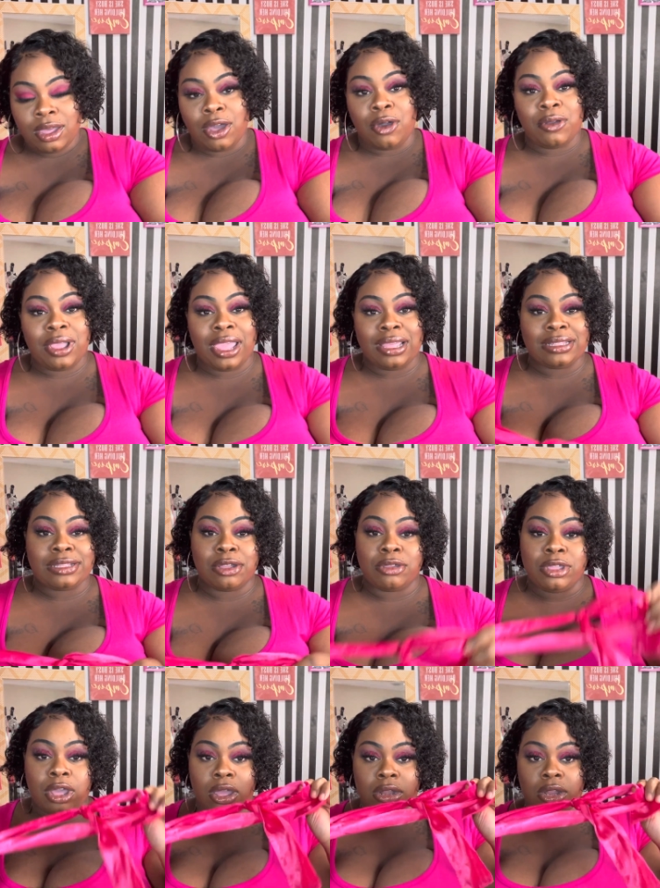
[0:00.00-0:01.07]
Okay, so
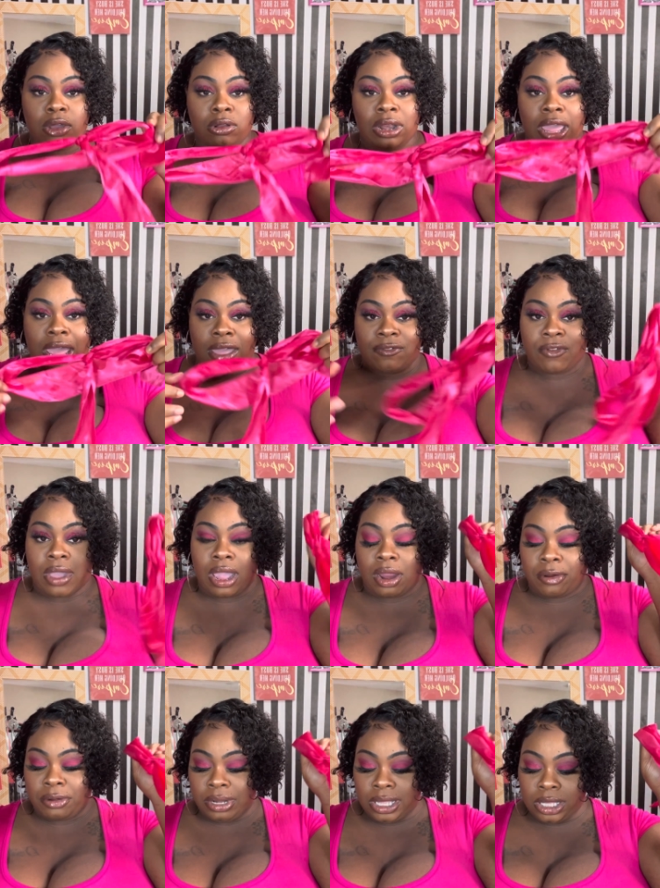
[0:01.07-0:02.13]
y'all don't laugh.
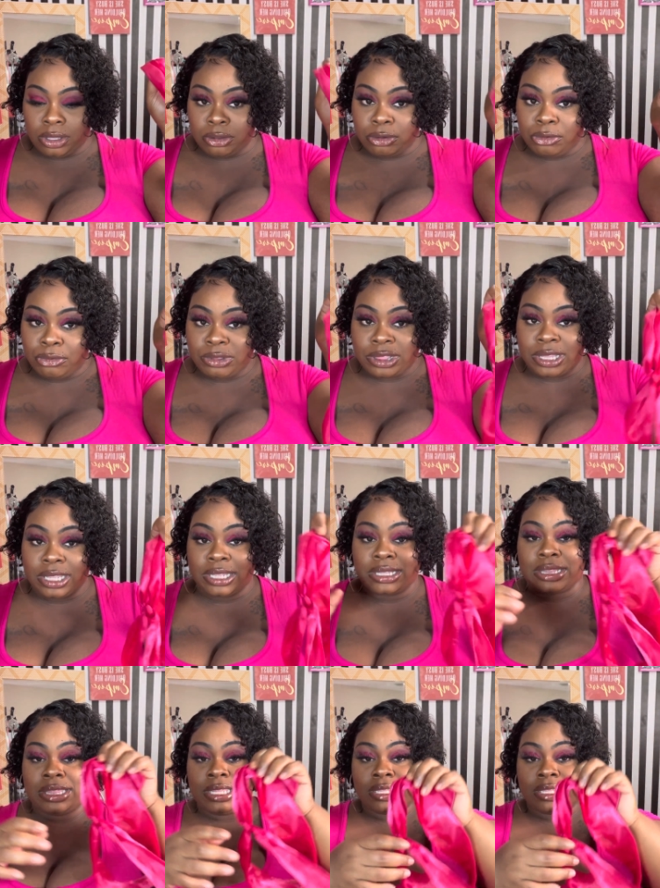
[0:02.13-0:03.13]
I already used this.